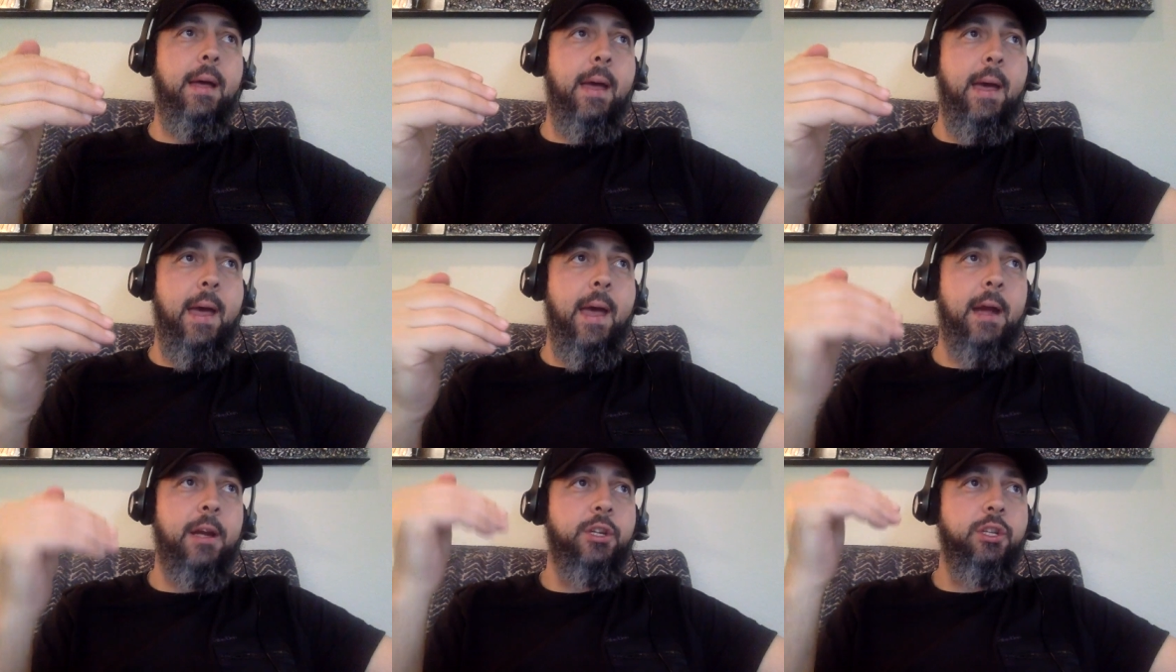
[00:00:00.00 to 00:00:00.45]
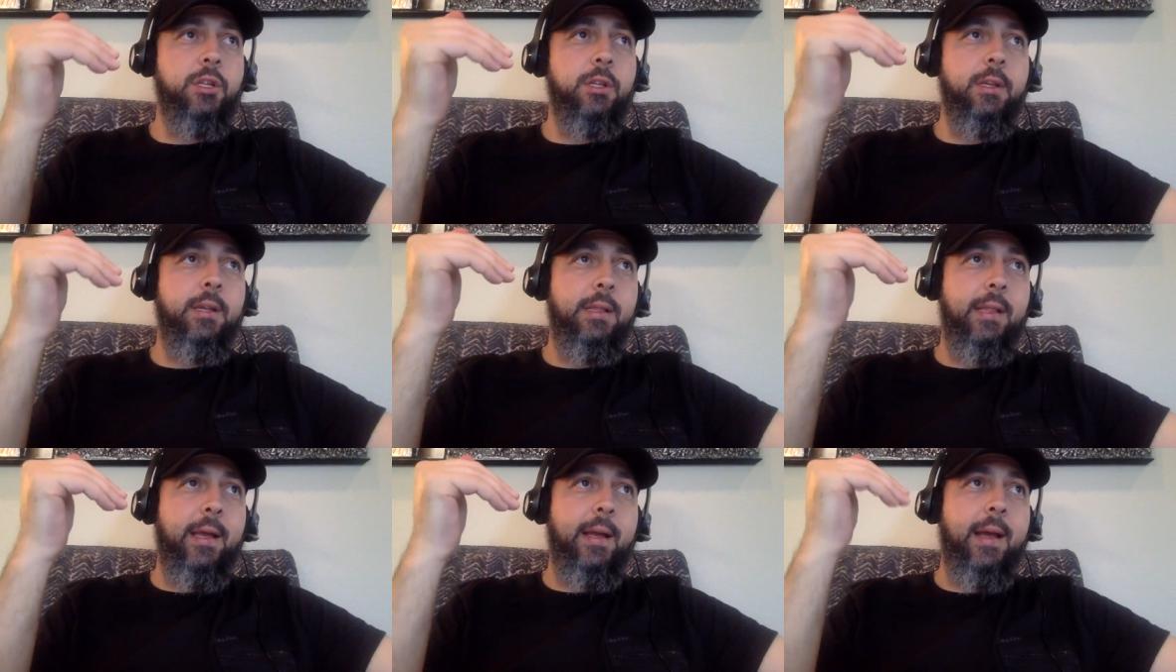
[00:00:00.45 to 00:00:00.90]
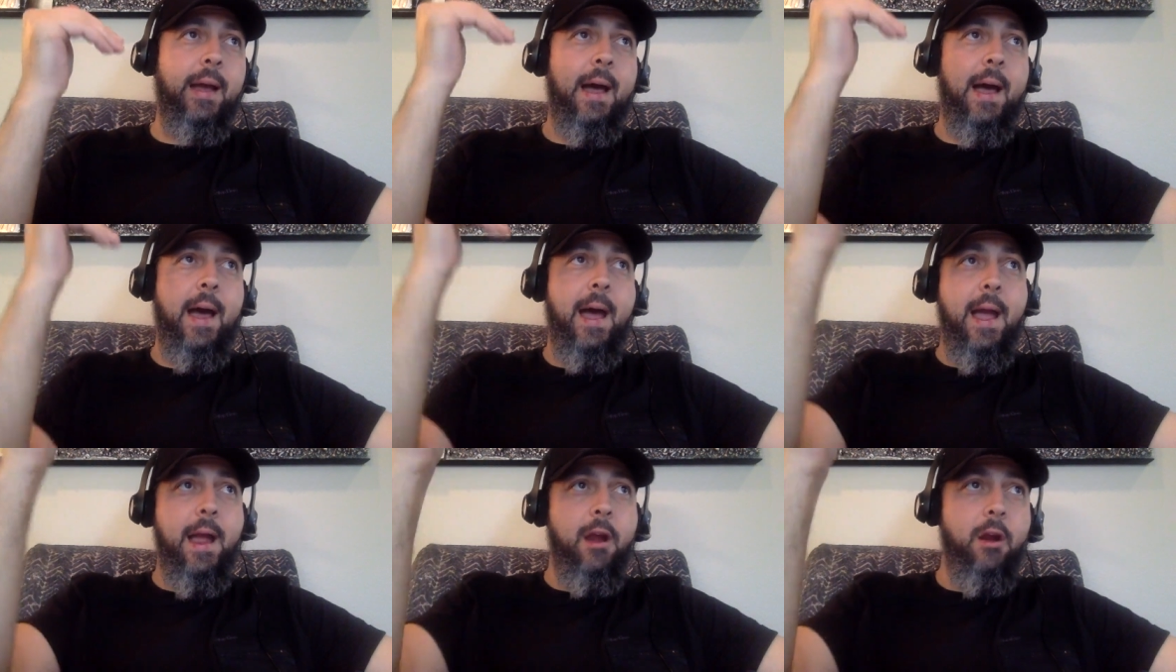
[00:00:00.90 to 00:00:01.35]
actually like a
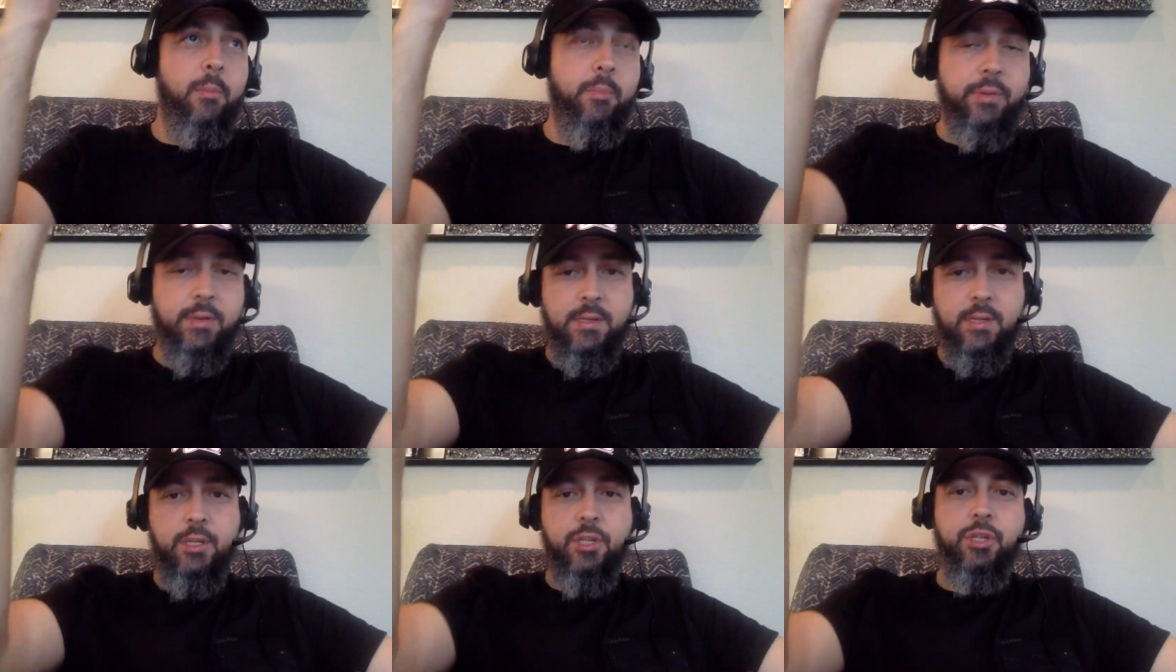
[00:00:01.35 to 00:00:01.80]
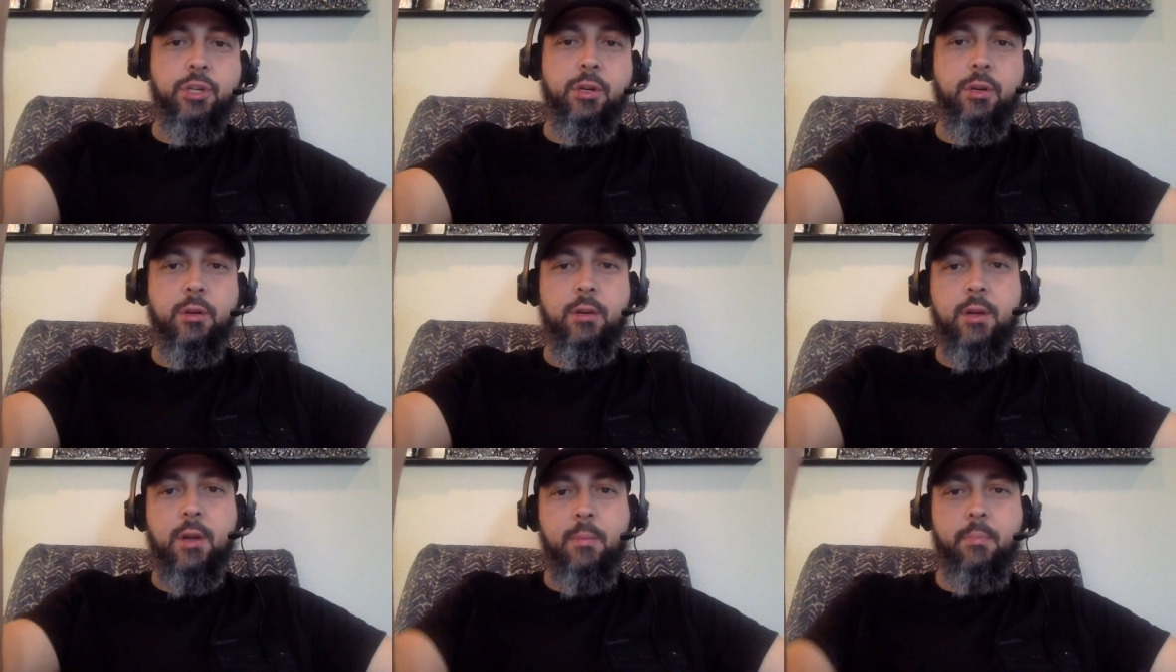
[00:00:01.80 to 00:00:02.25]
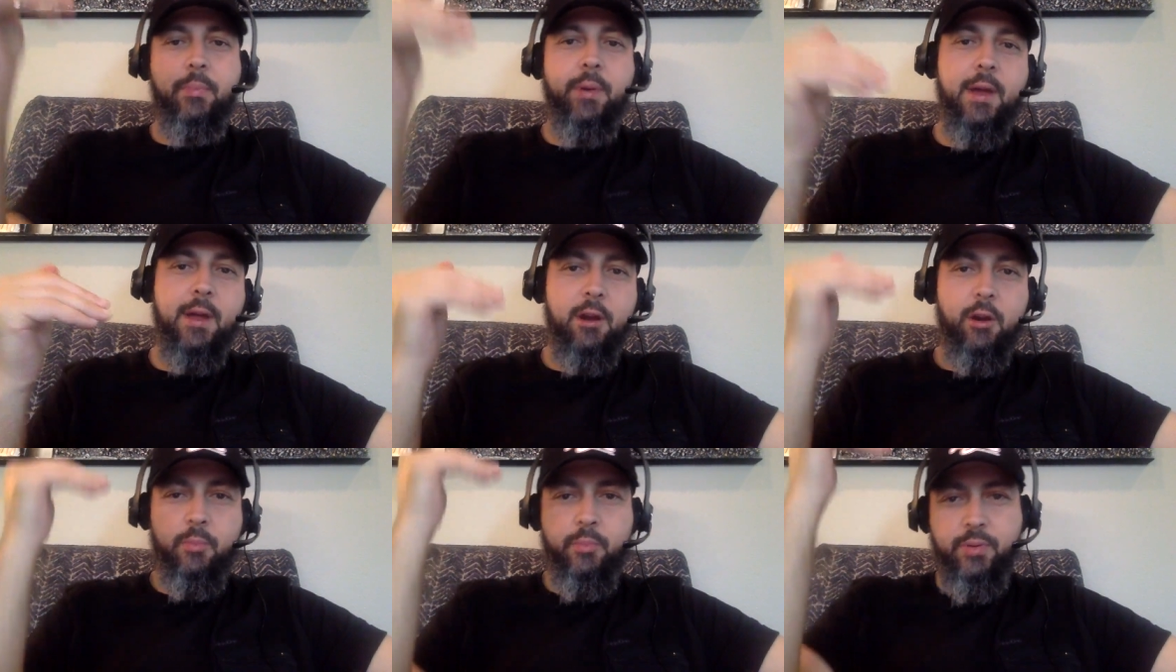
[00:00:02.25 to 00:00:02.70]
higher position, a
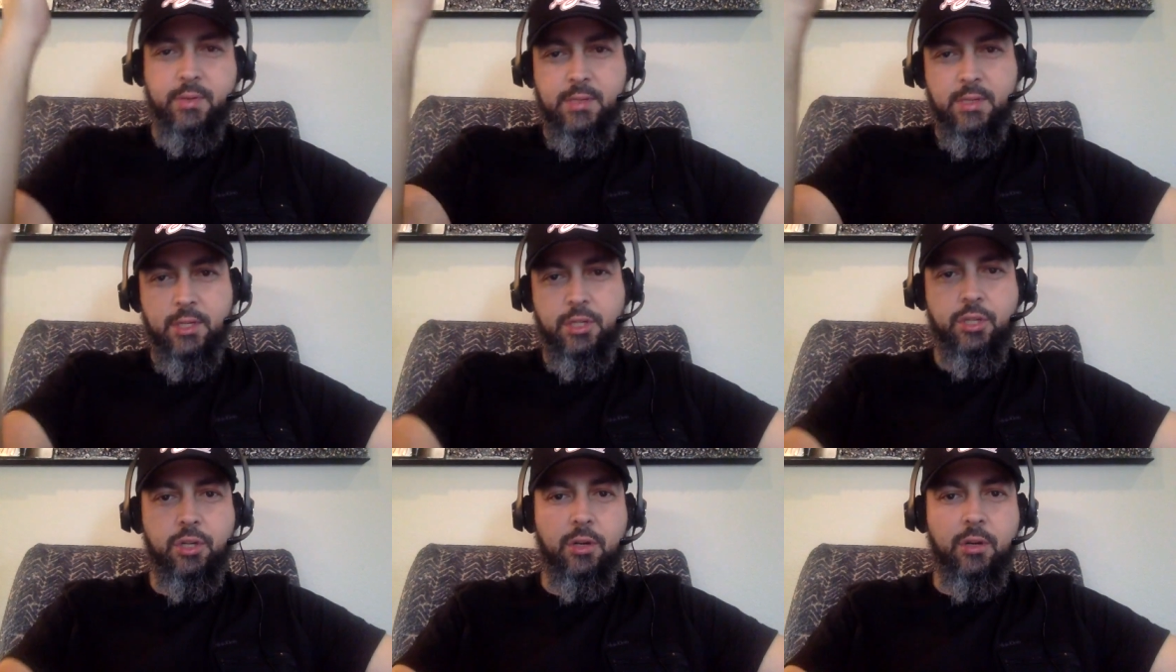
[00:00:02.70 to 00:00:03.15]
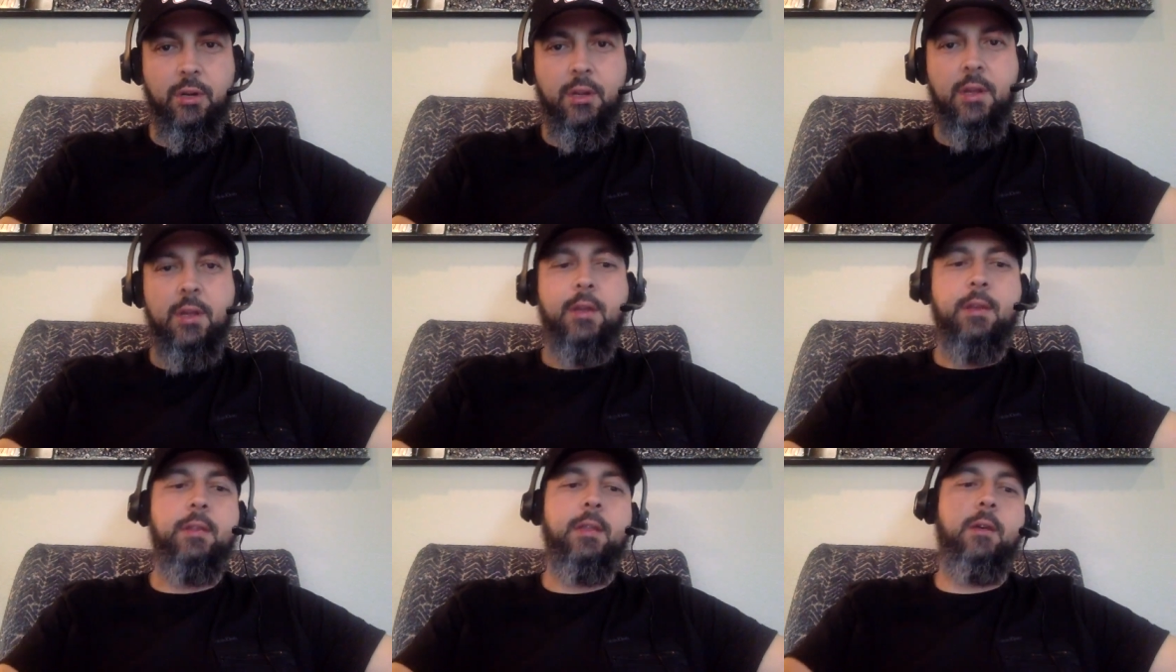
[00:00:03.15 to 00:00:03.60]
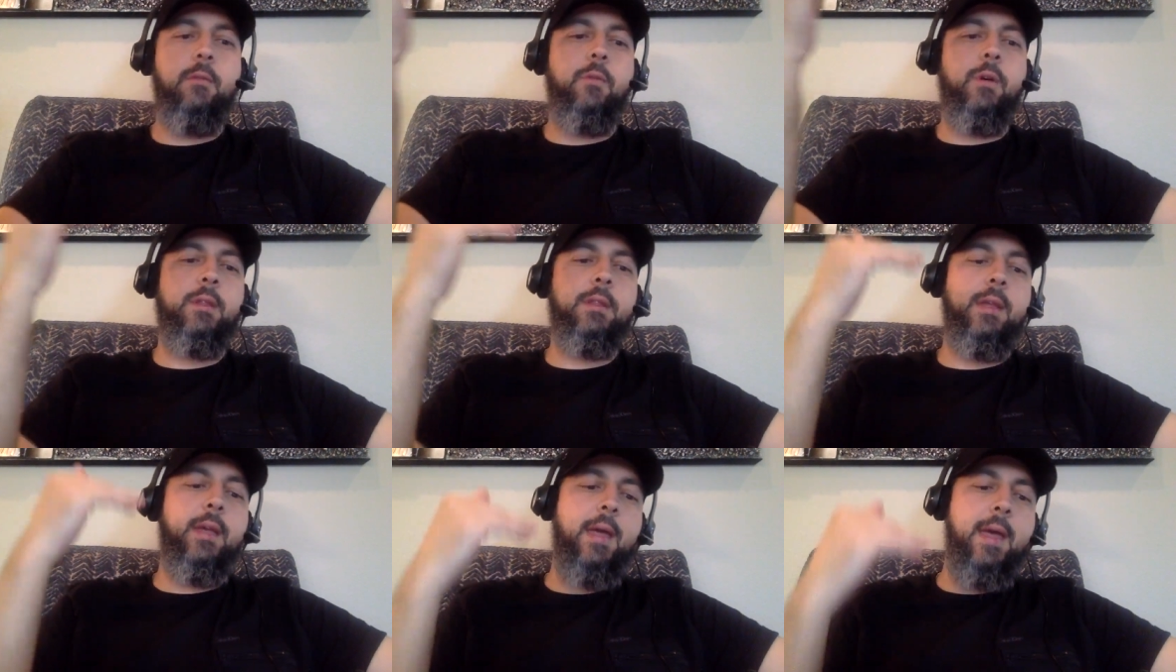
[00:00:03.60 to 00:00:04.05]
better position than
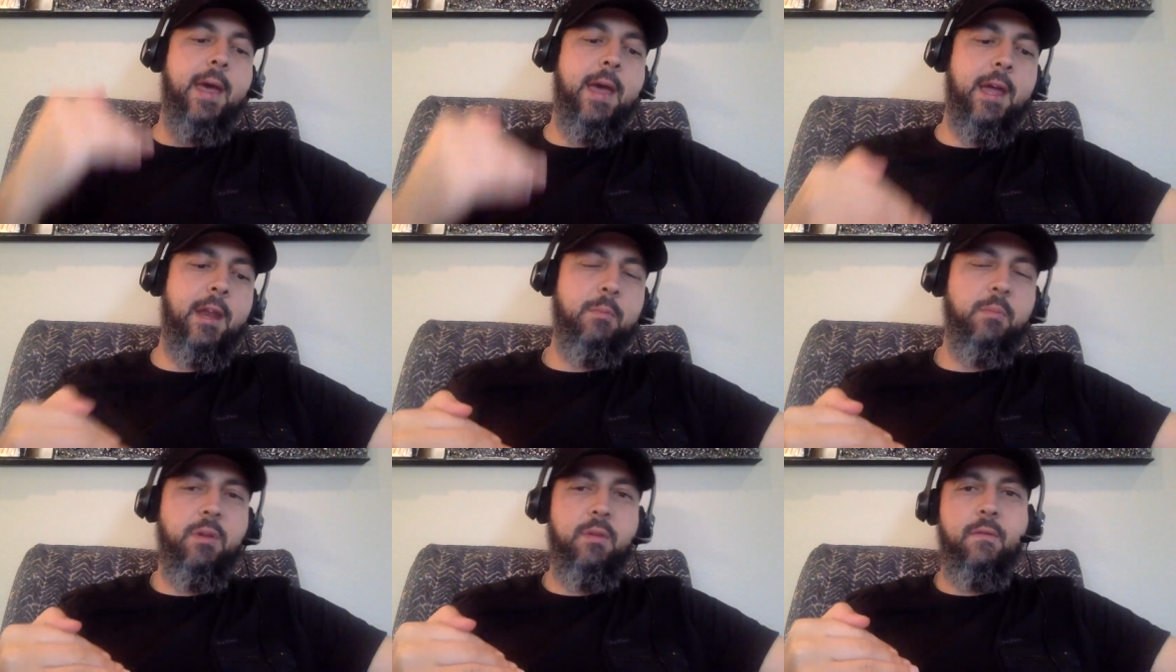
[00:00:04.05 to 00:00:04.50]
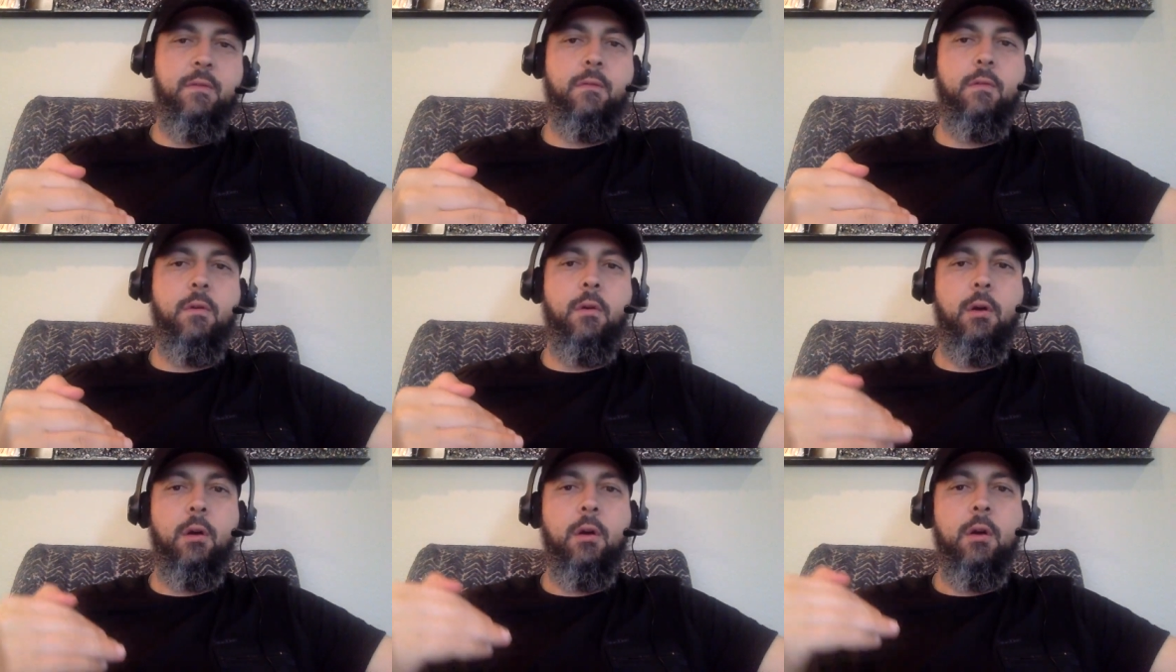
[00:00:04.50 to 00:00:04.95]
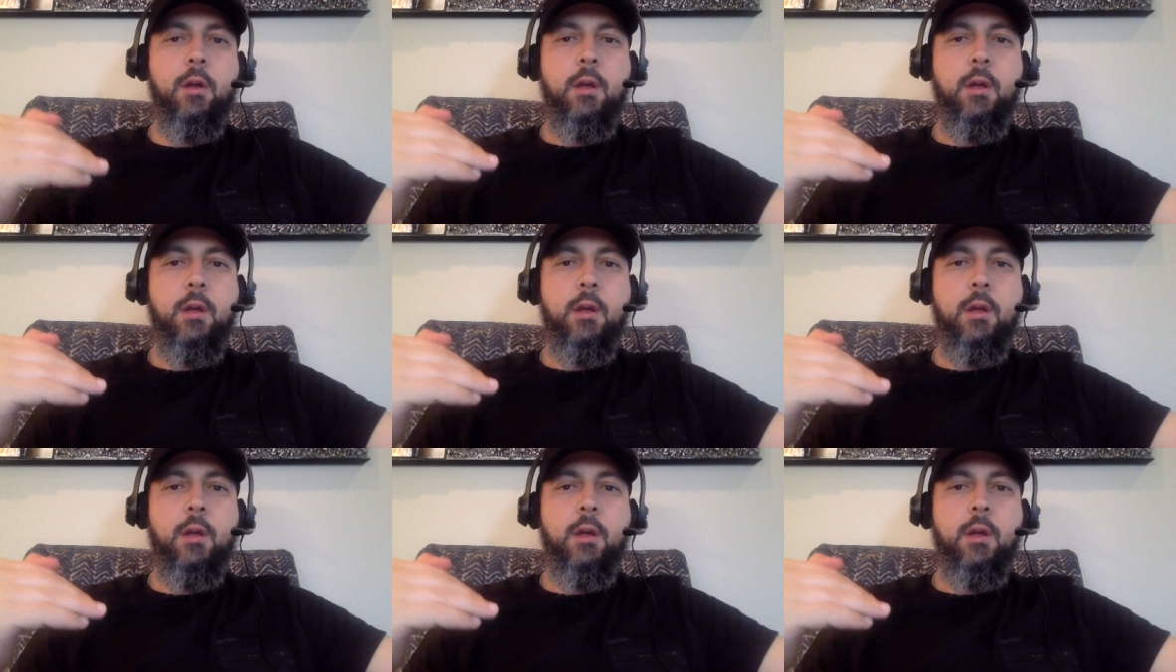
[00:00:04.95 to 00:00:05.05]
what they had before,